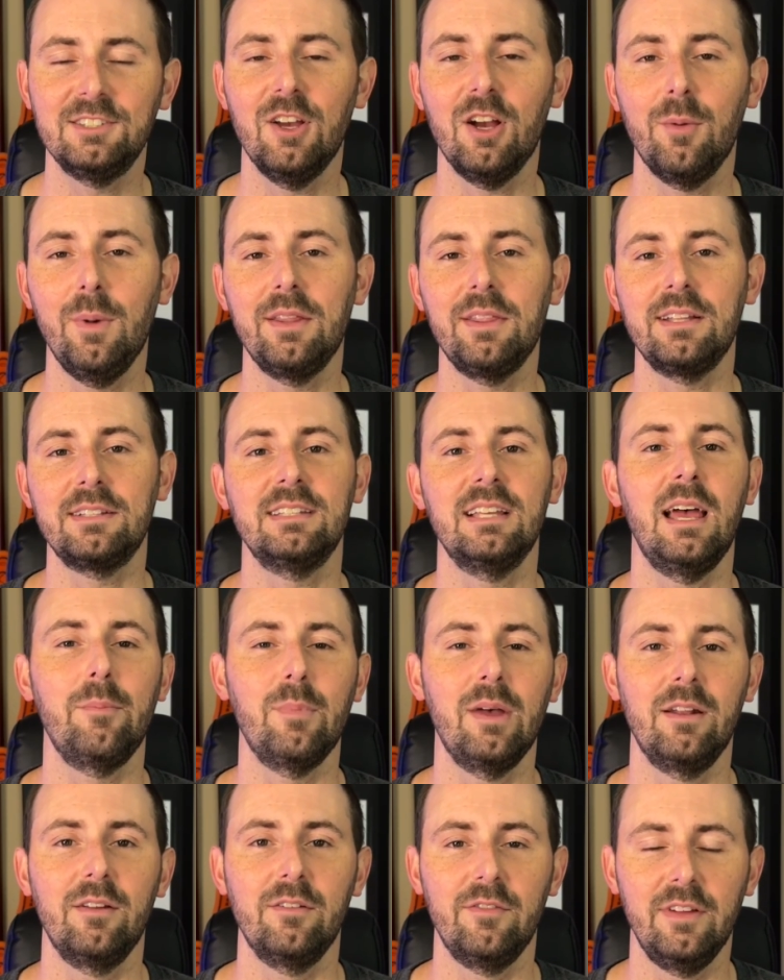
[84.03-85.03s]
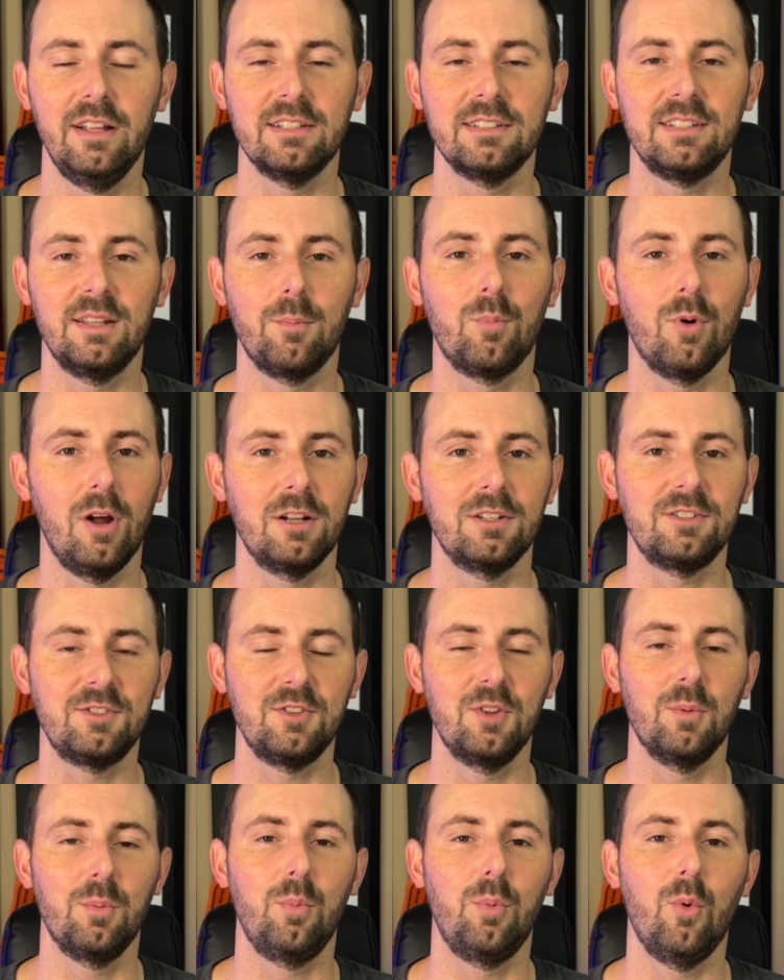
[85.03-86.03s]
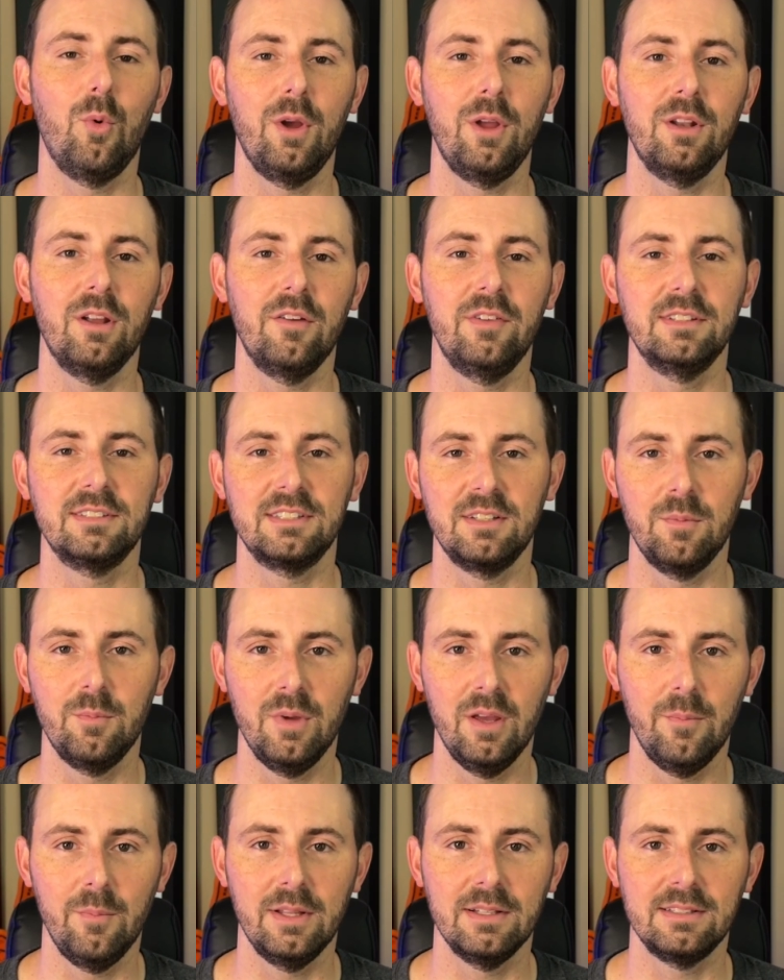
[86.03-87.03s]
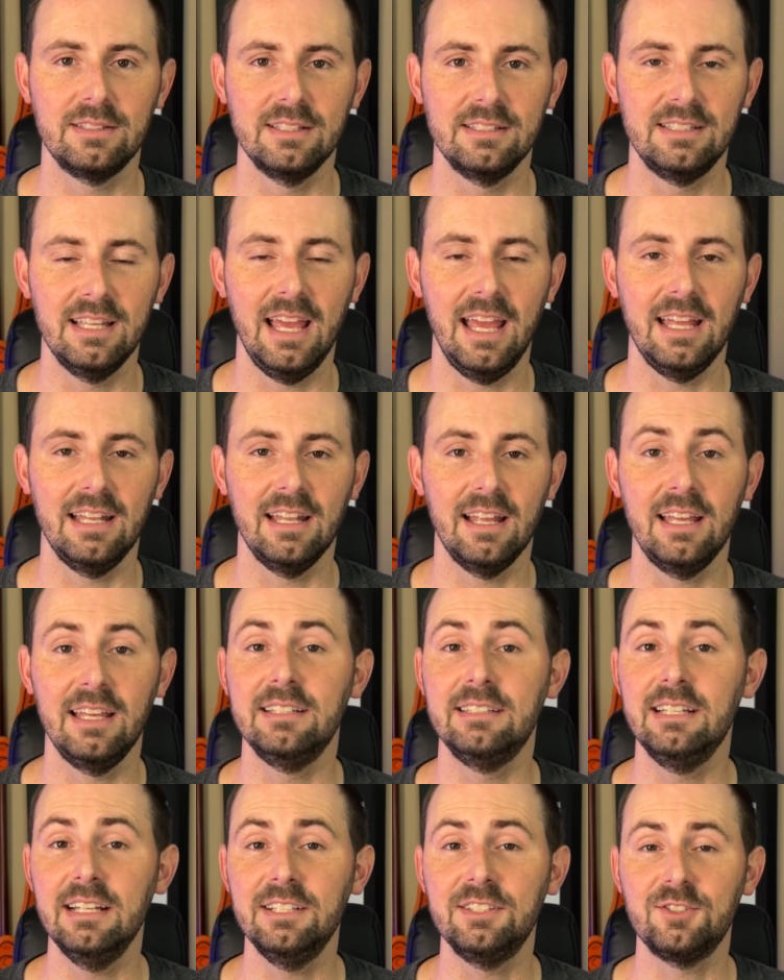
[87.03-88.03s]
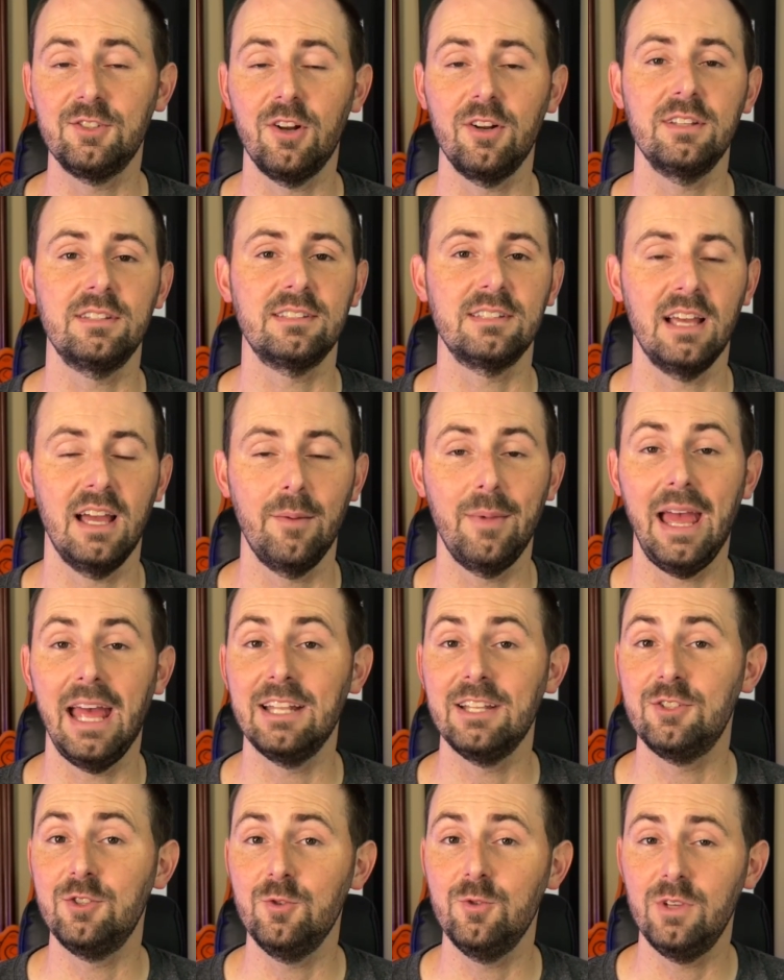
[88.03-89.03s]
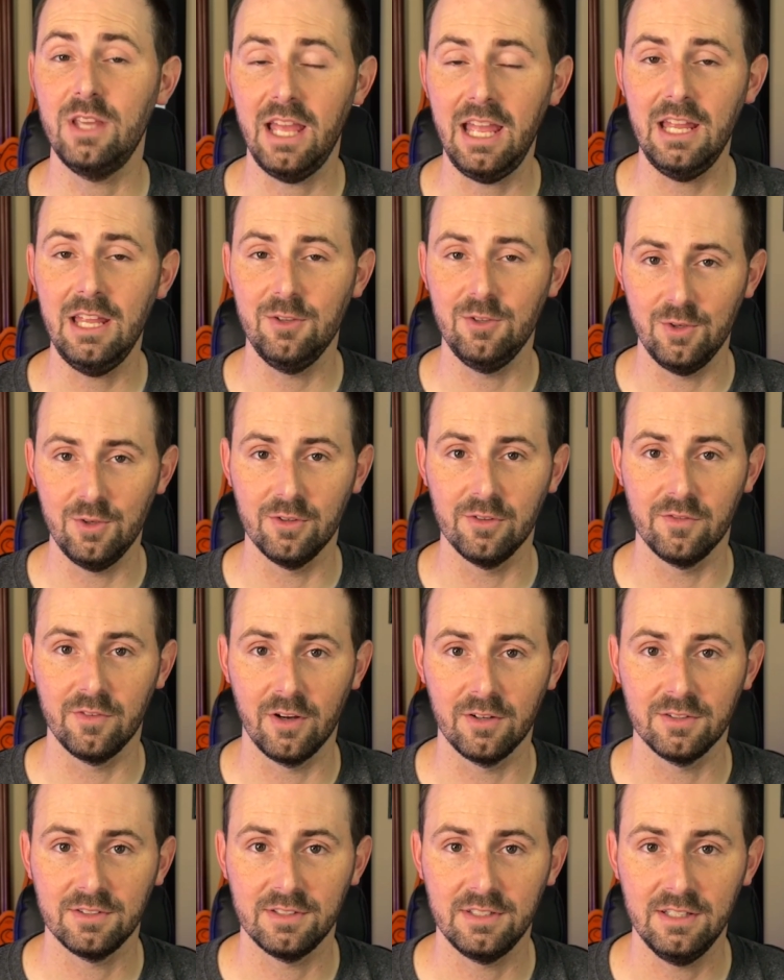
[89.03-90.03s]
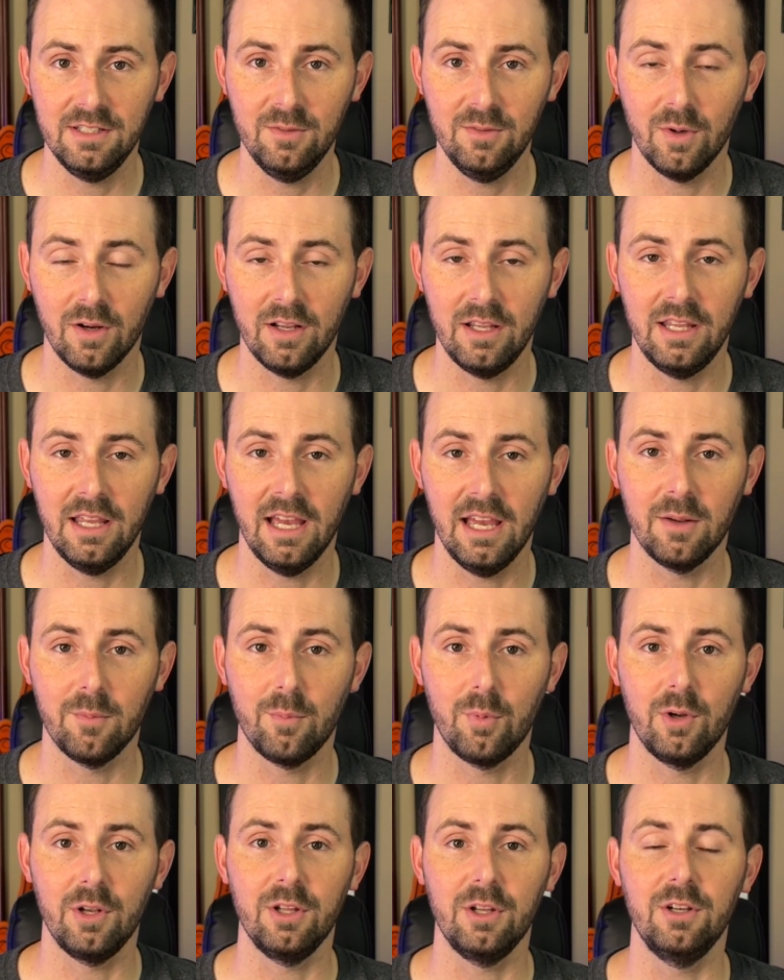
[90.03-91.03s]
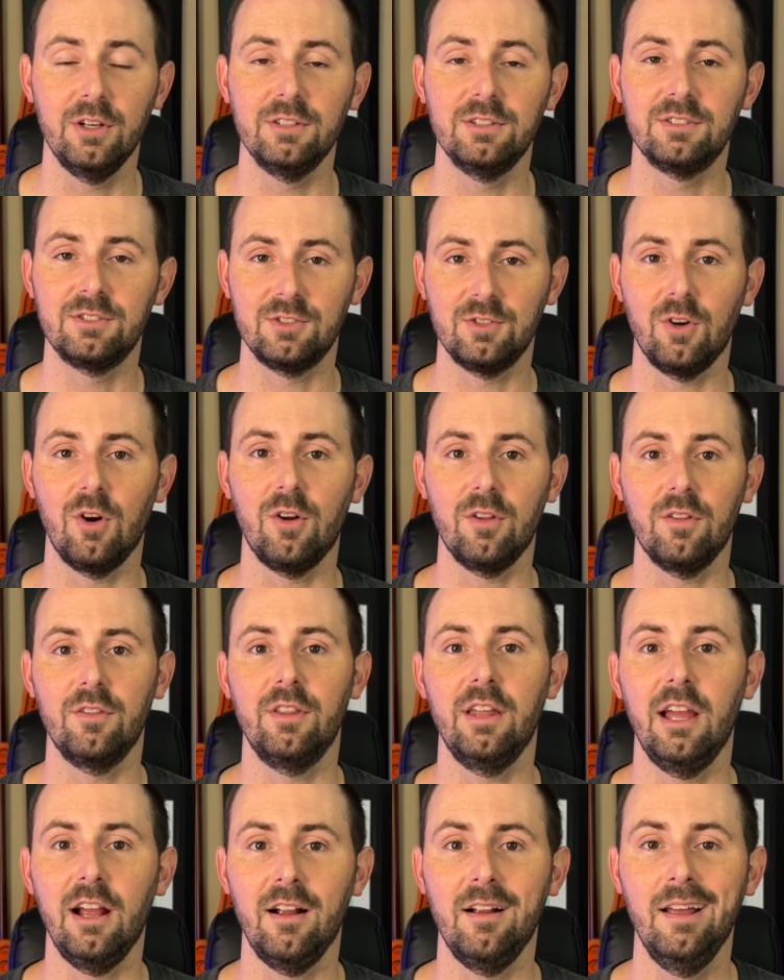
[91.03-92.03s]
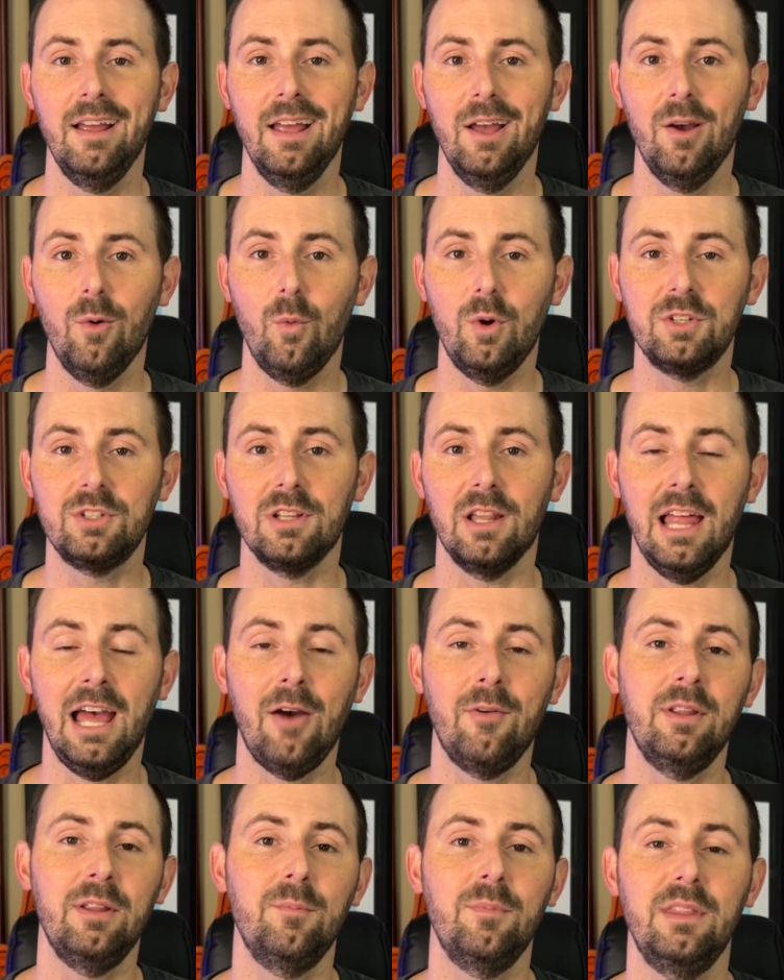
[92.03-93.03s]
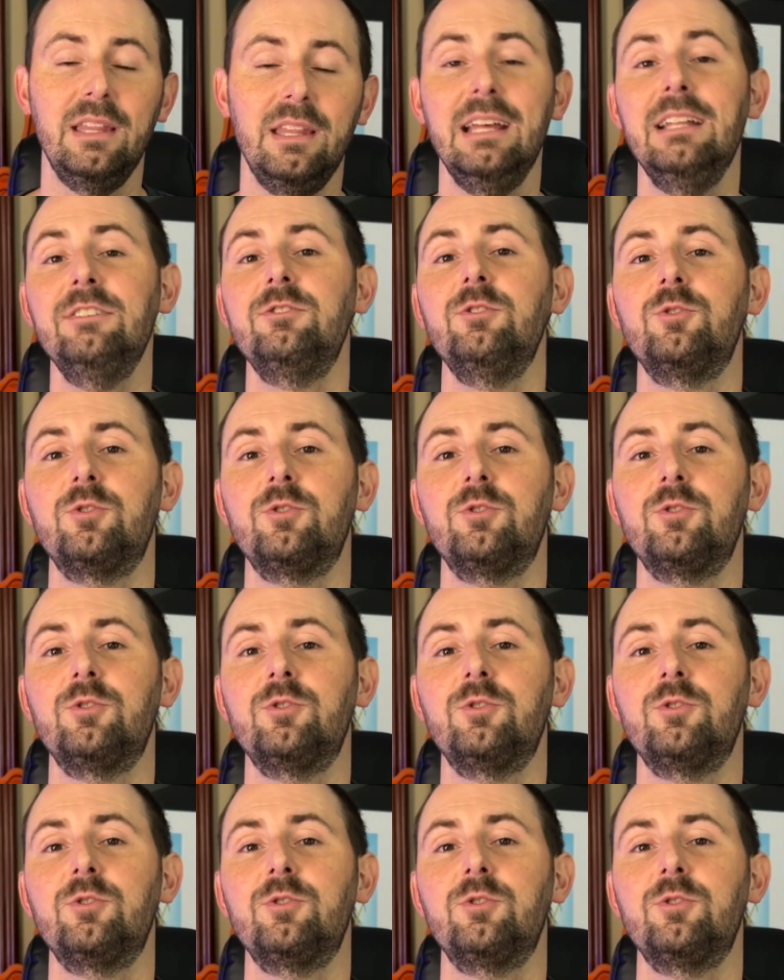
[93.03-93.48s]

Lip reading: talk about the timeline of events that brought us to the point of his commitment today. Now, he did start his time at Duquesne University, where he had a pretty good start there, which allowed him then to